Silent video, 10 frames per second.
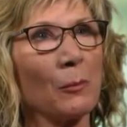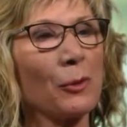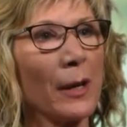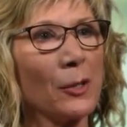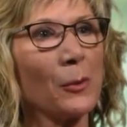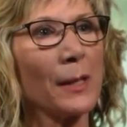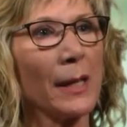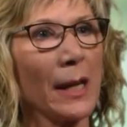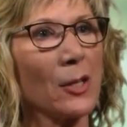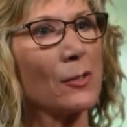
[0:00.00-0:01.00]
trying to
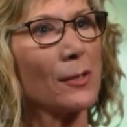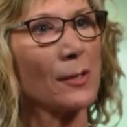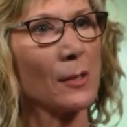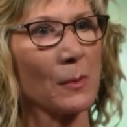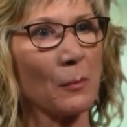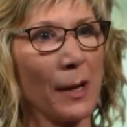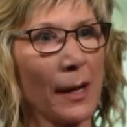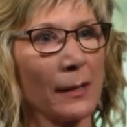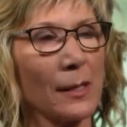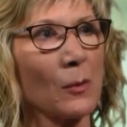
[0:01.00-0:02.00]
engage in systems
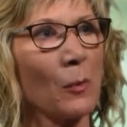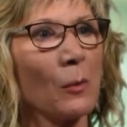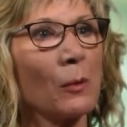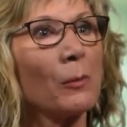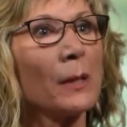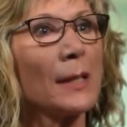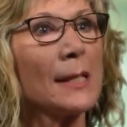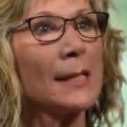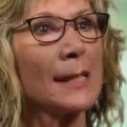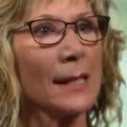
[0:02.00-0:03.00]
practice, what we're really
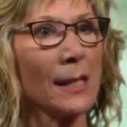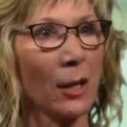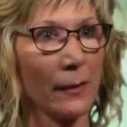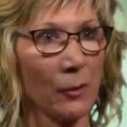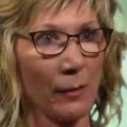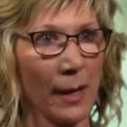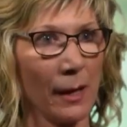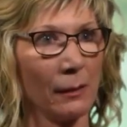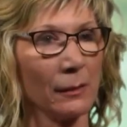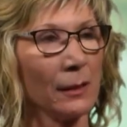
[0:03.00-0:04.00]
seeing on the
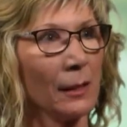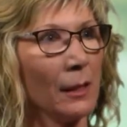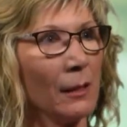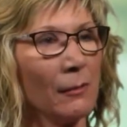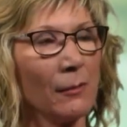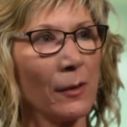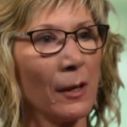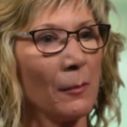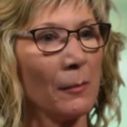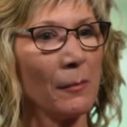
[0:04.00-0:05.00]
ground
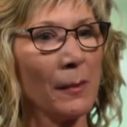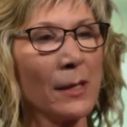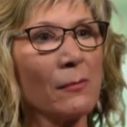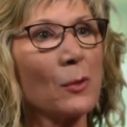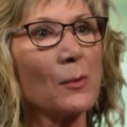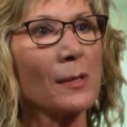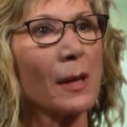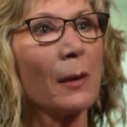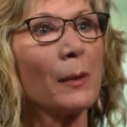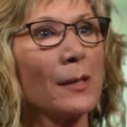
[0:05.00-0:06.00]
from individuals that
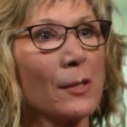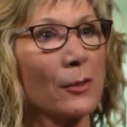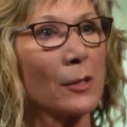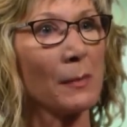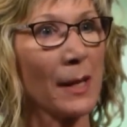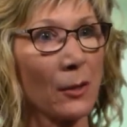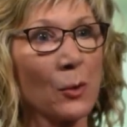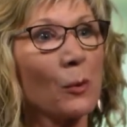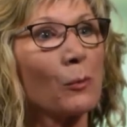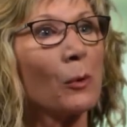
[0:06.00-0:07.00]
I would consider to be
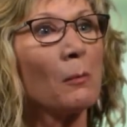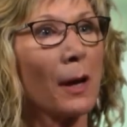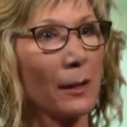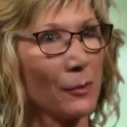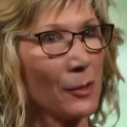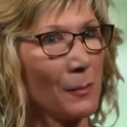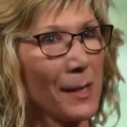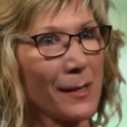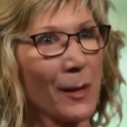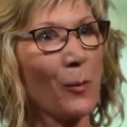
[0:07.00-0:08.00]
actual role models to me
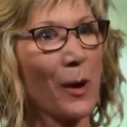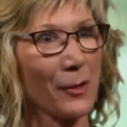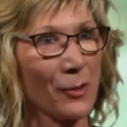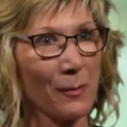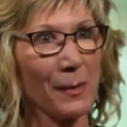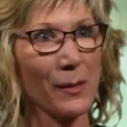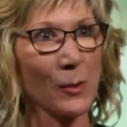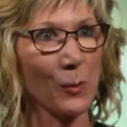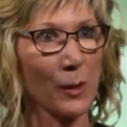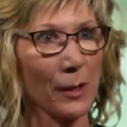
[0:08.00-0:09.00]
as I watch them in
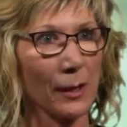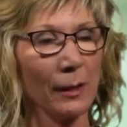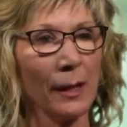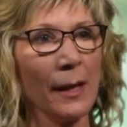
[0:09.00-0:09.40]
this work